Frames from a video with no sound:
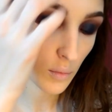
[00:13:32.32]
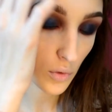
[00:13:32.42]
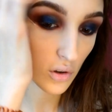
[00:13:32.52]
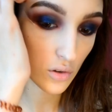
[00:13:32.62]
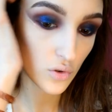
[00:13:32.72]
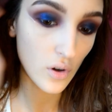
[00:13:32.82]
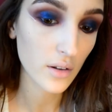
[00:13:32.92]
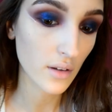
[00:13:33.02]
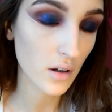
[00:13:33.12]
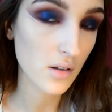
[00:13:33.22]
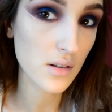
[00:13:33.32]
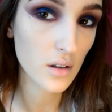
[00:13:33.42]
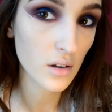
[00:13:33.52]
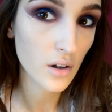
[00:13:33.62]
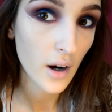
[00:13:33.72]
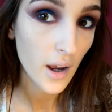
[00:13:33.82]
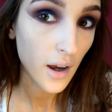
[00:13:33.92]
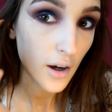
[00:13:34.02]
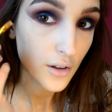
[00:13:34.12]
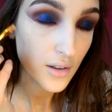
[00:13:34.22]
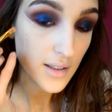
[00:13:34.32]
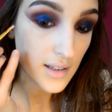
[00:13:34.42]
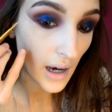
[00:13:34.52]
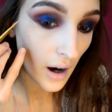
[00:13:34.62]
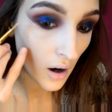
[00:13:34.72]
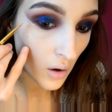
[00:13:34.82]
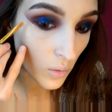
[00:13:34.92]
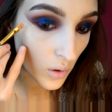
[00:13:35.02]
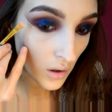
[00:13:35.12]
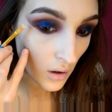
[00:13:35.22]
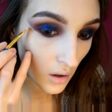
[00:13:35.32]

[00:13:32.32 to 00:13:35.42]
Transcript: gonna drag the concealer down